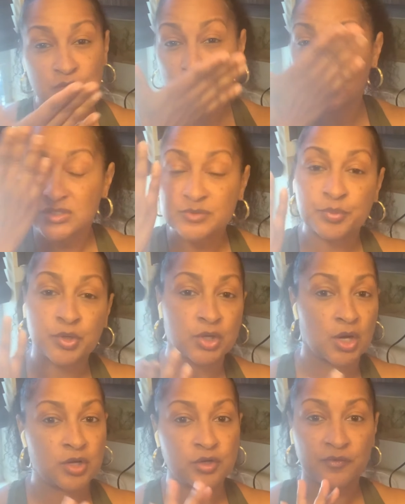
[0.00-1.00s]
You just put it
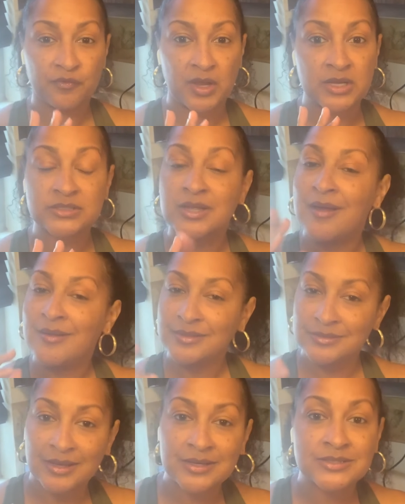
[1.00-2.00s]
on your face,
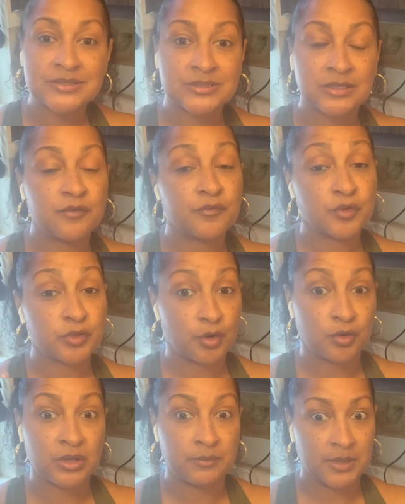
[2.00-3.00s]
let it sit for
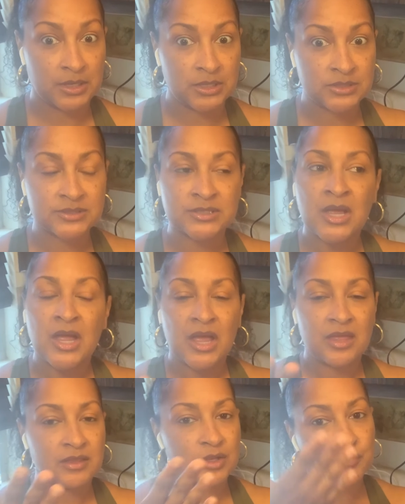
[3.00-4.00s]
30 minutes,
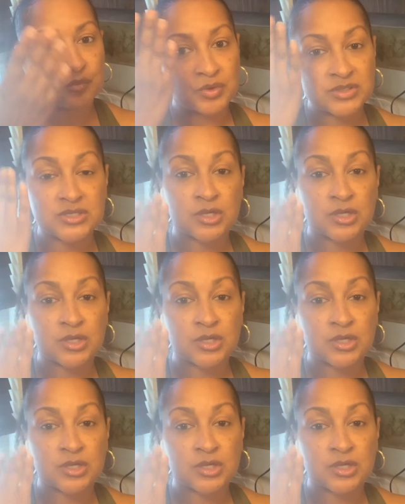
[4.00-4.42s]
and then rinse it